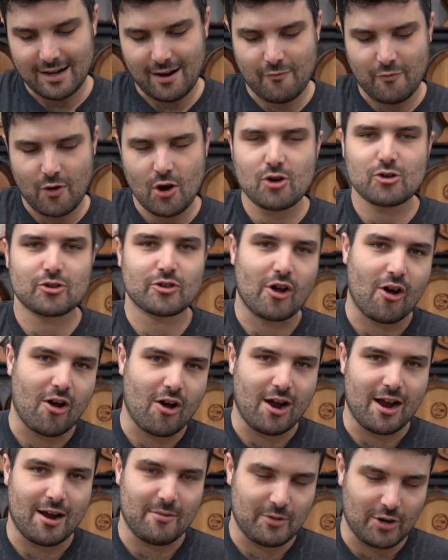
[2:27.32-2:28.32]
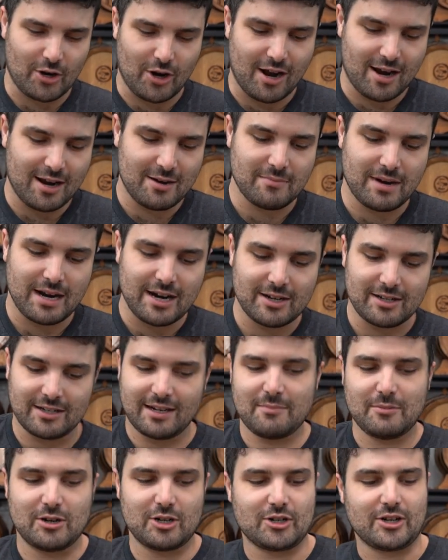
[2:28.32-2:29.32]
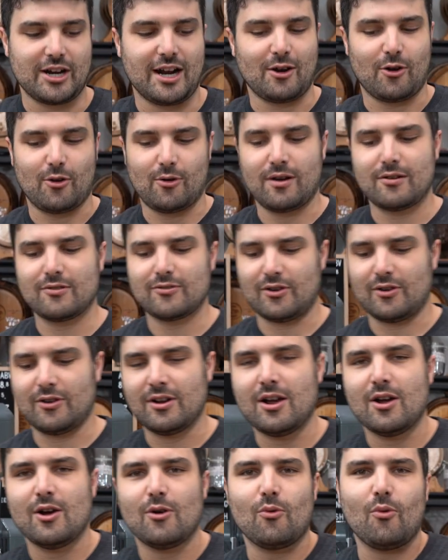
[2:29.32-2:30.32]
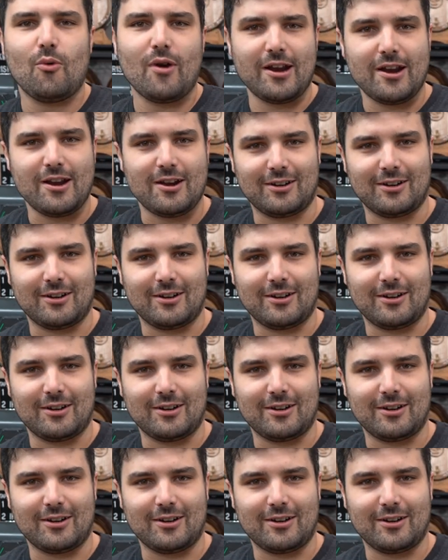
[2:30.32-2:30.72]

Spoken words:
The first time that I made limoncello, I was a wee